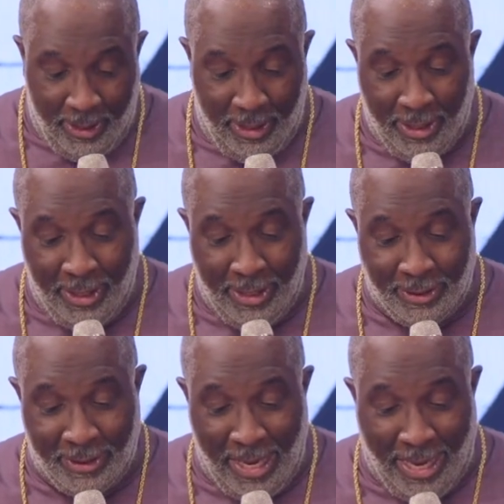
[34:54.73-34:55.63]
in
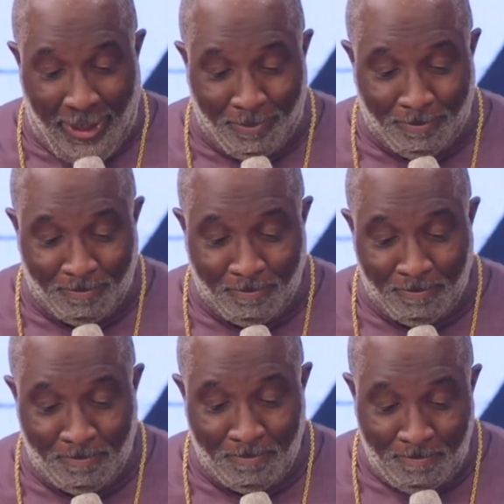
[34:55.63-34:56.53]
his name.
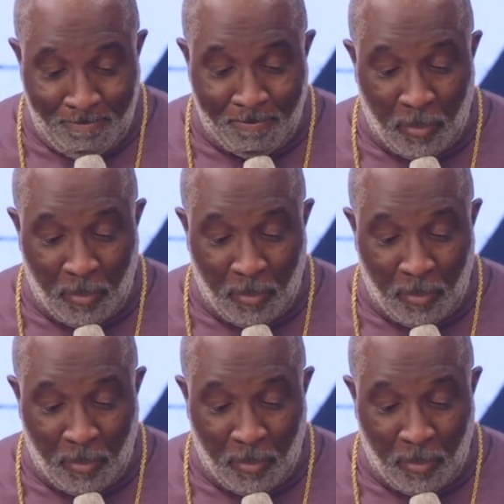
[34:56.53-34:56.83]
Mm,